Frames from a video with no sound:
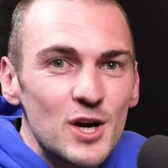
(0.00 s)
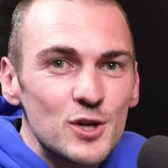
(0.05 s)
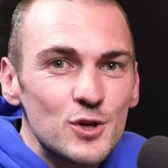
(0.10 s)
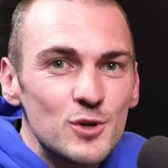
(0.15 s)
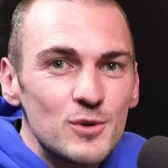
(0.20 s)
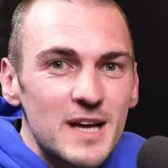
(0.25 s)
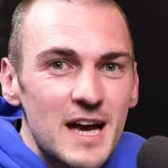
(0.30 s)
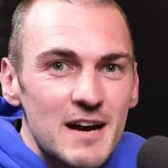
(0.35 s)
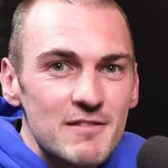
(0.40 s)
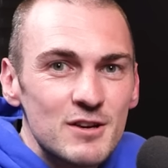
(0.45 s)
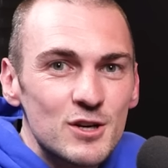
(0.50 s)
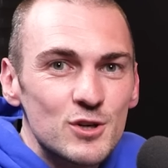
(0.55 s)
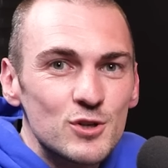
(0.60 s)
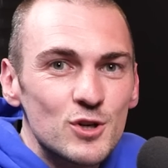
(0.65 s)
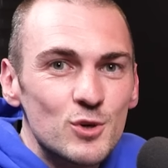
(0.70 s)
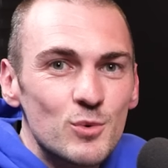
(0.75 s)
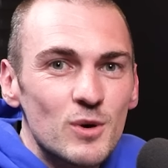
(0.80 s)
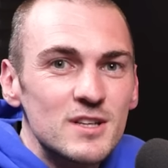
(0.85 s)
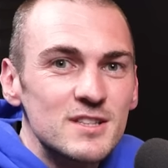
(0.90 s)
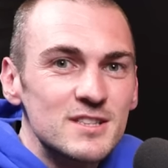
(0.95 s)
who Gary
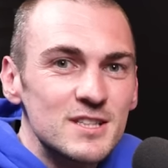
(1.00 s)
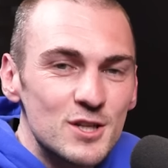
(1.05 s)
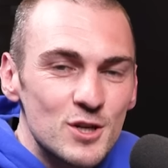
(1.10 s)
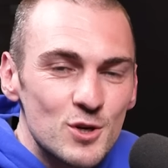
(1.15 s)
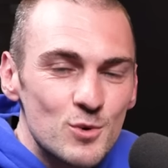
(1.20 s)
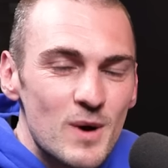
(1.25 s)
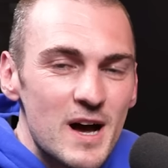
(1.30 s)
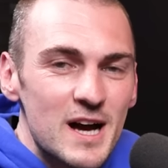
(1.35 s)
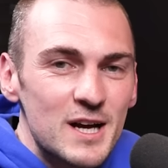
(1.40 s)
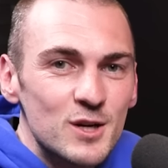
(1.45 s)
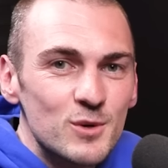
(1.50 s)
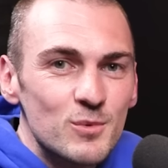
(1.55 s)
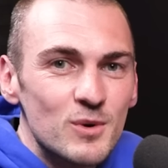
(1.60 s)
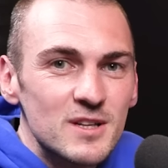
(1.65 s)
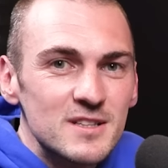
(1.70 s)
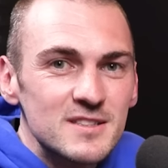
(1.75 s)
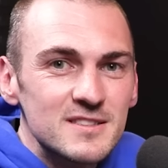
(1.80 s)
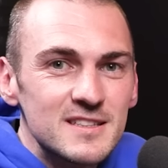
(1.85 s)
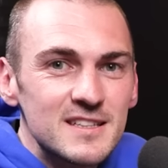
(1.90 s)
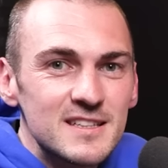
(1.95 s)
Cook wanted, who Wagner
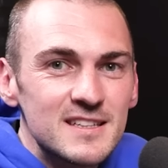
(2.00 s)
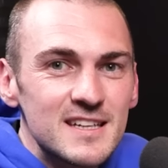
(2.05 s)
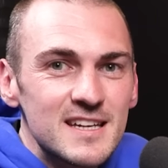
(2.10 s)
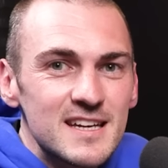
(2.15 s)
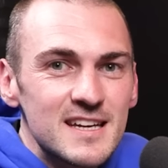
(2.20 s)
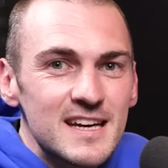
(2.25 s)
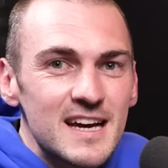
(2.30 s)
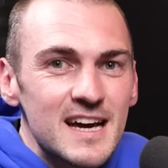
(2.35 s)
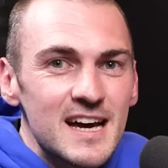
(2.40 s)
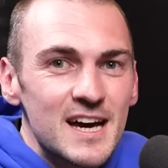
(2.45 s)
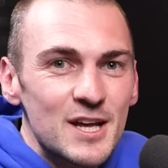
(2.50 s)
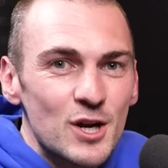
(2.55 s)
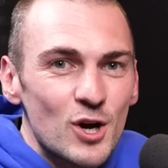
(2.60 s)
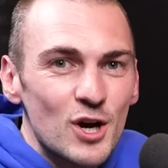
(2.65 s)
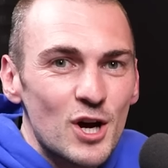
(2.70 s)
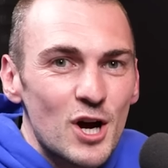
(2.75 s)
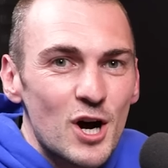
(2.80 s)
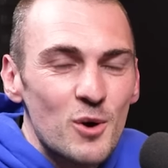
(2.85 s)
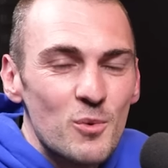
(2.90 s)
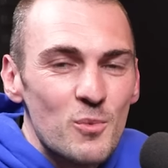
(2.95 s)
wanted, and I
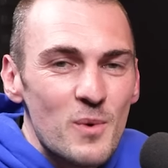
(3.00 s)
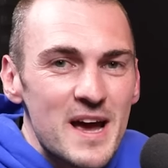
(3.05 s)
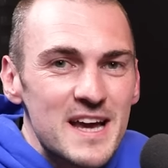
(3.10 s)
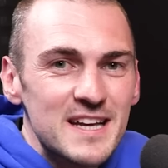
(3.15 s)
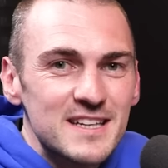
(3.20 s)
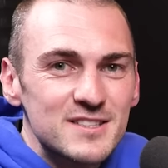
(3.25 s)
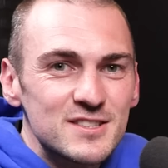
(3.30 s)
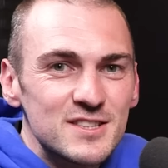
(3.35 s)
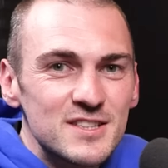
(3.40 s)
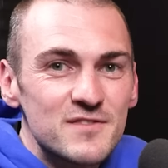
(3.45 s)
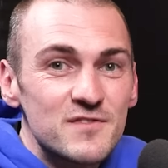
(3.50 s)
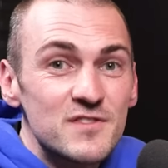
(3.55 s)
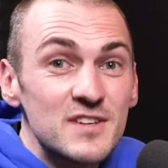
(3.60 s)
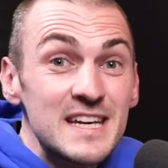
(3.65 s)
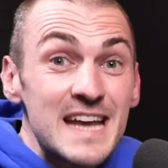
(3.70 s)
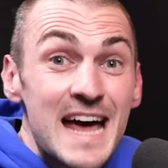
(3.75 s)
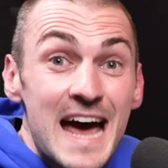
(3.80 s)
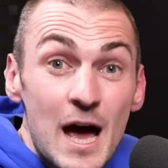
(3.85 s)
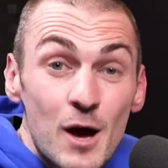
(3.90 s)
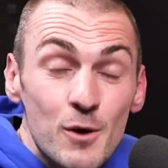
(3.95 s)
can't wait for
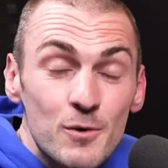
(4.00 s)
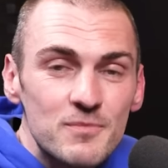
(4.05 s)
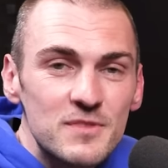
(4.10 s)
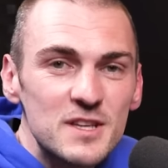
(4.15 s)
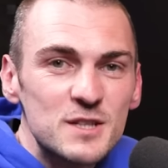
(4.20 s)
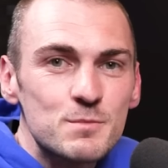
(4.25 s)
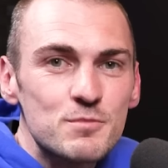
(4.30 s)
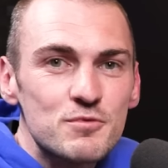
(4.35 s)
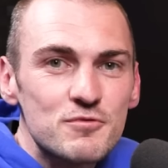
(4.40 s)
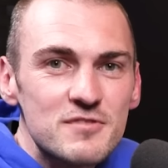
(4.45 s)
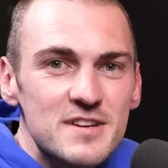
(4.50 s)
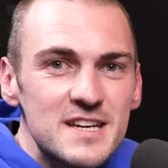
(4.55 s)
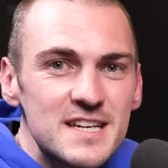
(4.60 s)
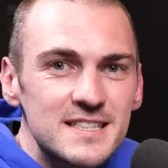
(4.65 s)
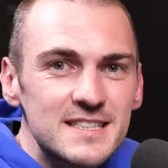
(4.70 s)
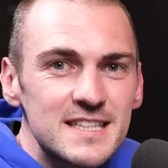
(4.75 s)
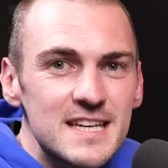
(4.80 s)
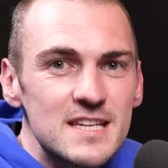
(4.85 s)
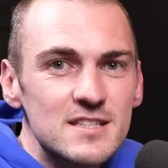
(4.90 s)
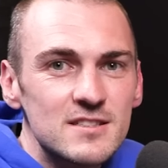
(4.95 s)
now this
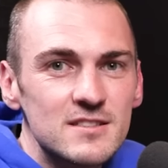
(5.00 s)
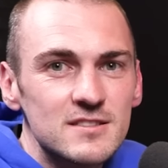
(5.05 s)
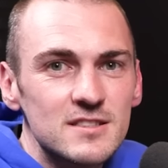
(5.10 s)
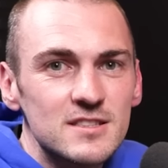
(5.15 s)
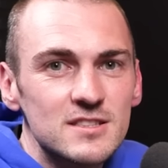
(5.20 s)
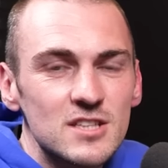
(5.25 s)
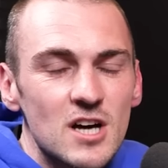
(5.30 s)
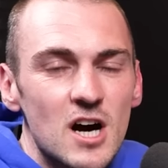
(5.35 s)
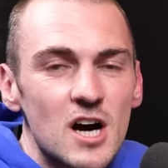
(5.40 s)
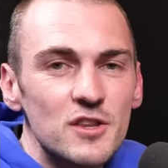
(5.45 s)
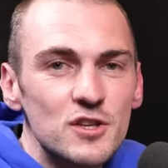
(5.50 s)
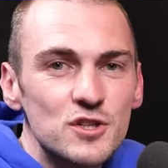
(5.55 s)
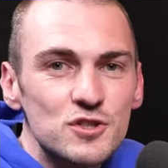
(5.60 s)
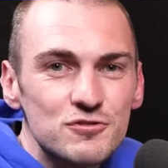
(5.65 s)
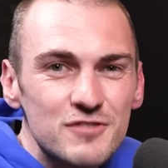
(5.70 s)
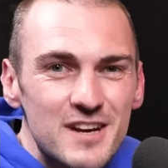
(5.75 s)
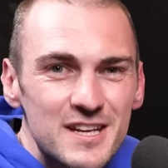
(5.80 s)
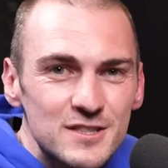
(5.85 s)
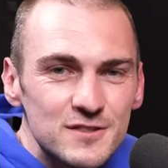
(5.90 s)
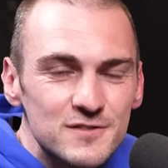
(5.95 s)
pre-season to start, the
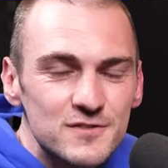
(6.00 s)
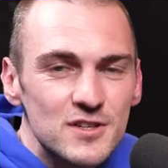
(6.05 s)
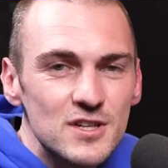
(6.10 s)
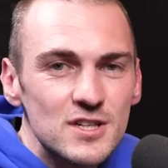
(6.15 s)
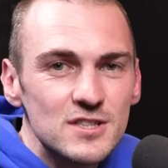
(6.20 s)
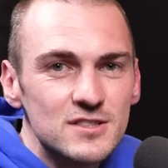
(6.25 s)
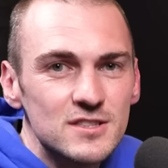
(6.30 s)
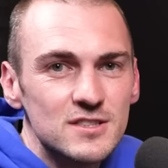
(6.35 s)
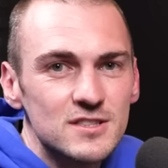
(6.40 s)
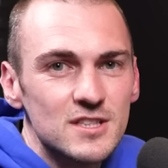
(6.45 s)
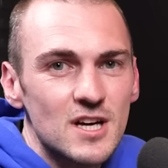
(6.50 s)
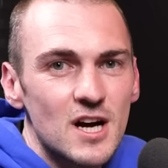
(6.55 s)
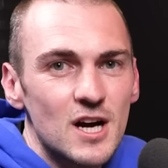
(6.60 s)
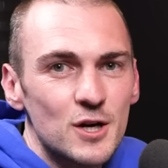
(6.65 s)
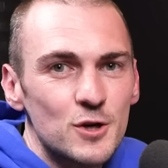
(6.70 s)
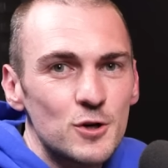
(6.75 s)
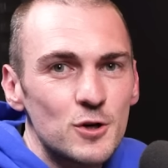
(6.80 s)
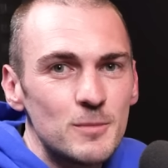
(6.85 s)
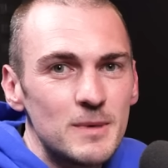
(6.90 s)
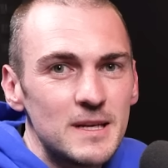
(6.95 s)
transfers to
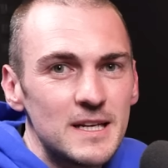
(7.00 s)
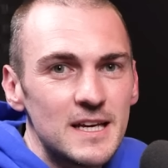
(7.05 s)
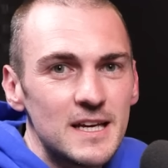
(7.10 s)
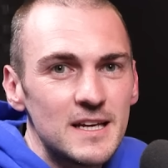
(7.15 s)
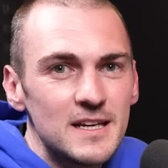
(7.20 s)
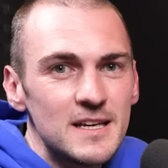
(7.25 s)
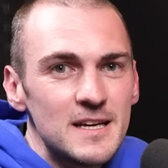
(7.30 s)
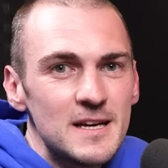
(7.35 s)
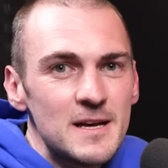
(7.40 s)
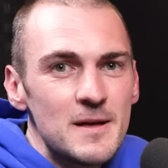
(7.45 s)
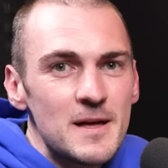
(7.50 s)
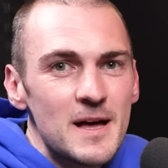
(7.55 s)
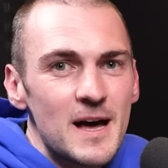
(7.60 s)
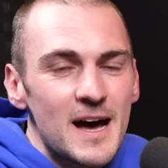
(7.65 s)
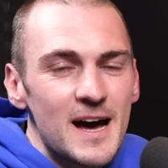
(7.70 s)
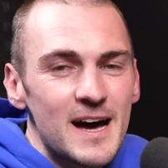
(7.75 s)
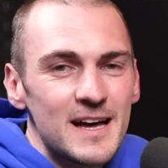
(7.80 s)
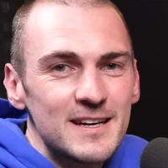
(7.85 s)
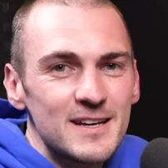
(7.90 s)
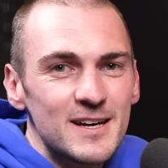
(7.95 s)
start coming in,
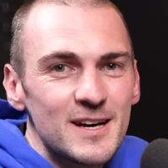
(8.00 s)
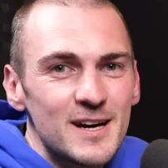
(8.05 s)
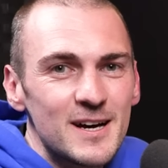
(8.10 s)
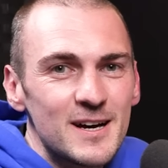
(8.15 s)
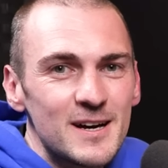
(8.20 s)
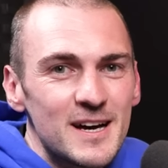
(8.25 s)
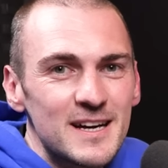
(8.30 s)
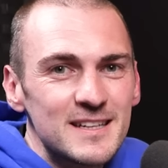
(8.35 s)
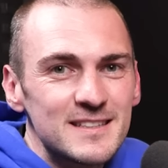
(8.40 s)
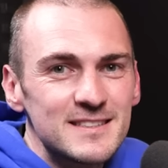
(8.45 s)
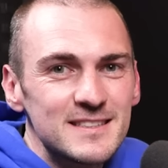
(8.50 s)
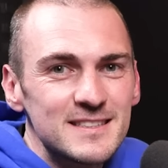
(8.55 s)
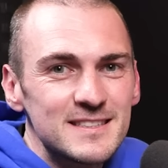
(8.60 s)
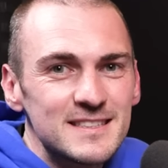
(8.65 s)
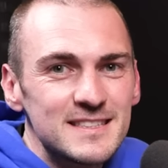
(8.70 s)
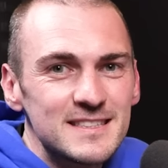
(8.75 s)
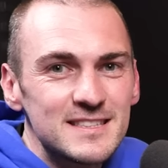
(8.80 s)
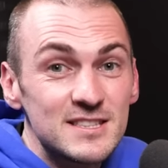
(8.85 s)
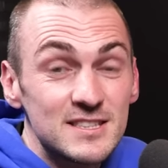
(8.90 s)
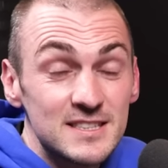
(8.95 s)
and to
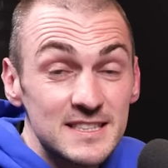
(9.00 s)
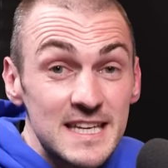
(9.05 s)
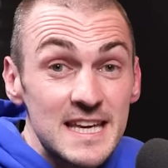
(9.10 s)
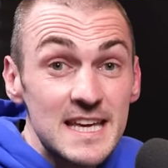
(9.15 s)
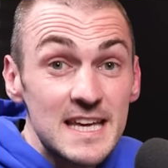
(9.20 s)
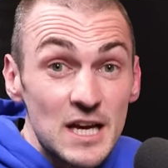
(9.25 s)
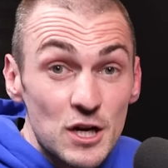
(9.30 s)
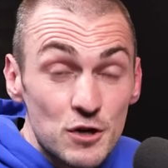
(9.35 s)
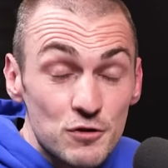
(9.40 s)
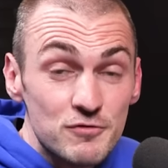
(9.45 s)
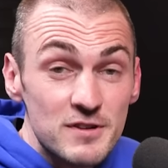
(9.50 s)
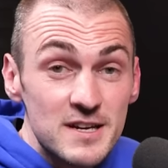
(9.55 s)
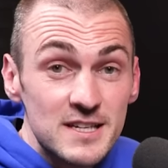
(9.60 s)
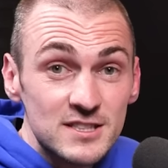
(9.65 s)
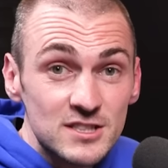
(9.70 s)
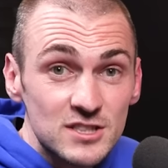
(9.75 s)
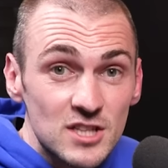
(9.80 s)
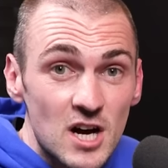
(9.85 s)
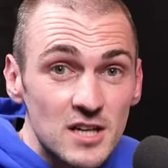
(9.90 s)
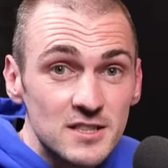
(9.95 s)
see Chris
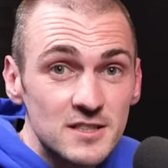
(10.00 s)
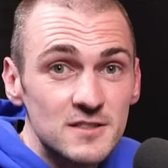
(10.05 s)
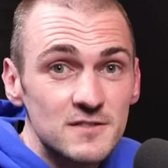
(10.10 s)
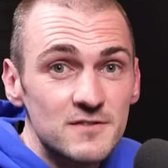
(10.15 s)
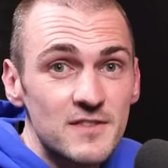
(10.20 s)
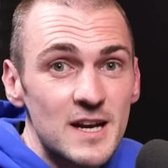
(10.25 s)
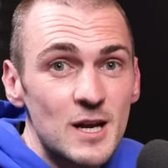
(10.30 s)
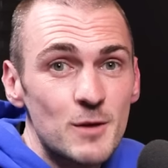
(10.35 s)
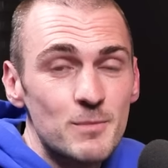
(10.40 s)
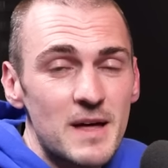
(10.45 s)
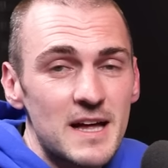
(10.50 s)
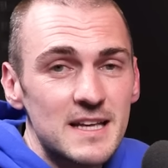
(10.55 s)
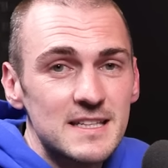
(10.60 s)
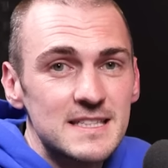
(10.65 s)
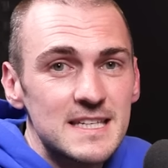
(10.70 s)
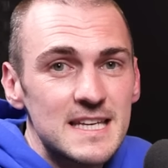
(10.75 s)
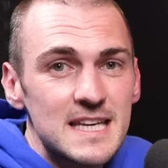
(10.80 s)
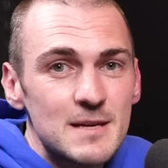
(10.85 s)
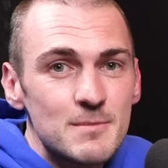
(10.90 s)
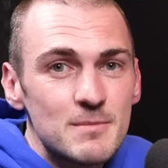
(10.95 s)
start to develop that
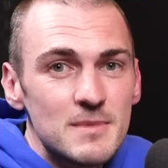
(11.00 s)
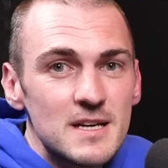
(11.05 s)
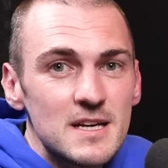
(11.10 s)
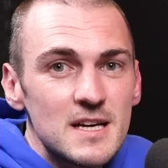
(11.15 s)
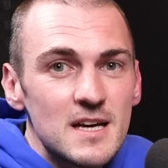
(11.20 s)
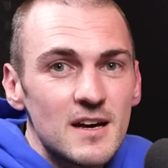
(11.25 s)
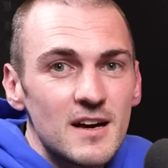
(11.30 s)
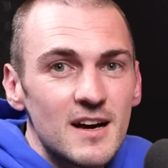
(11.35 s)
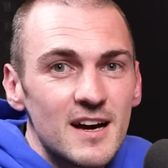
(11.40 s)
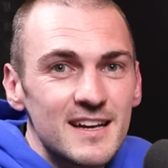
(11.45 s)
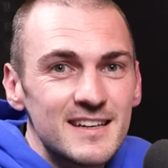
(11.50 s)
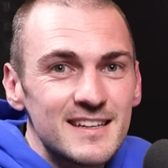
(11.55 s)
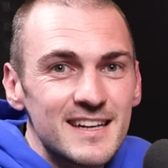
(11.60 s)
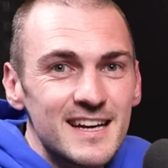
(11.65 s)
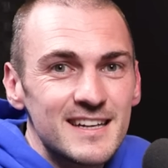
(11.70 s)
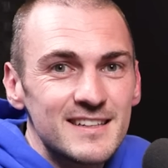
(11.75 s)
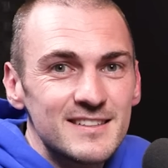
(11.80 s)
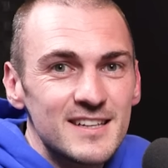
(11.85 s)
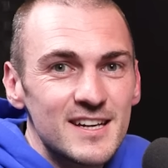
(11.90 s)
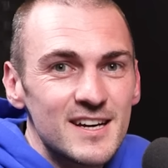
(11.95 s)
team
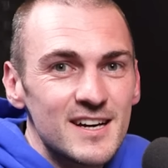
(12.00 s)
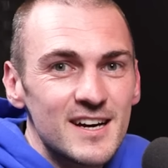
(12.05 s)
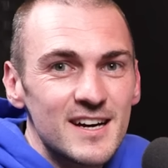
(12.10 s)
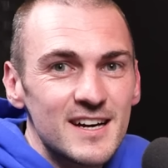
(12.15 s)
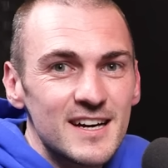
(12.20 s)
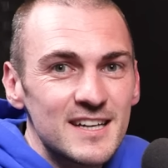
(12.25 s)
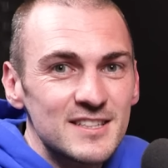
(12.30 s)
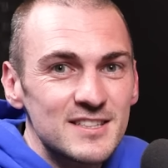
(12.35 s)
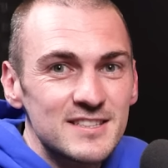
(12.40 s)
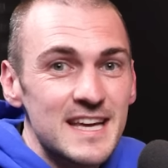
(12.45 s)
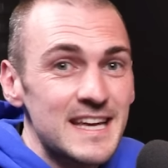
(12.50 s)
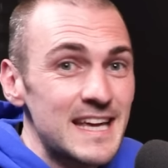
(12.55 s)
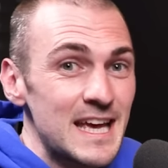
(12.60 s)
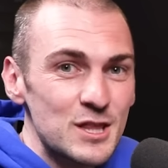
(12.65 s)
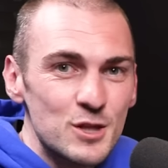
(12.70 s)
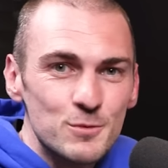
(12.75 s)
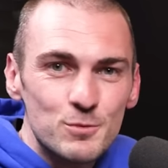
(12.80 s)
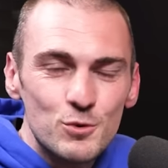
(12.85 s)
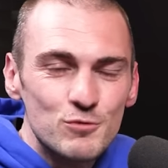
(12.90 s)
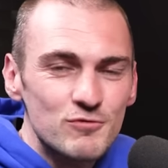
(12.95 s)
and as I say,
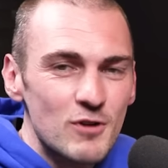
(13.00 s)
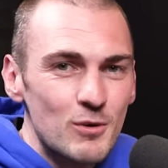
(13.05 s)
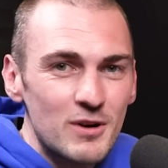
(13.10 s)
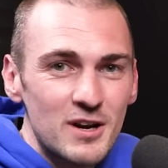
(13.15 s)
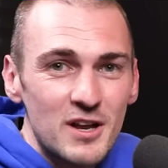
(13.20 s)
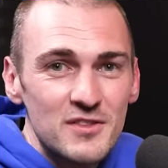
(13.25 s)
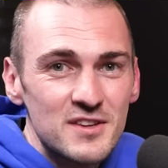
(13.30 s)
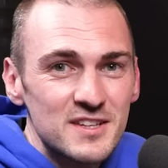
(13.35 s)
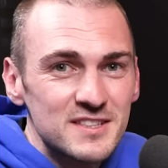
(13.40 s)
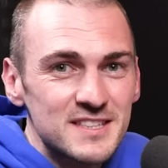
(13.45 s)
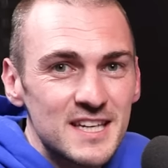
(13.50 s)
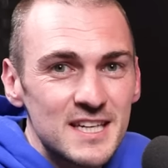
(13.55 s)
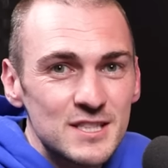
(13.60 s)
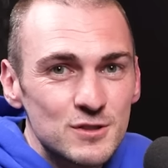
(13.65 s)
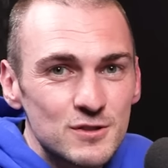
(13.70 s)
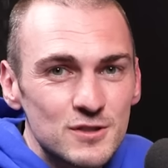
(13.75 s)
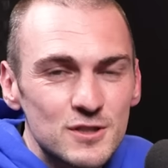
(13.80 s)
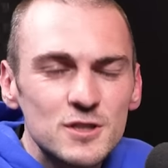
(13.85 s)
get the ball rolling on this season.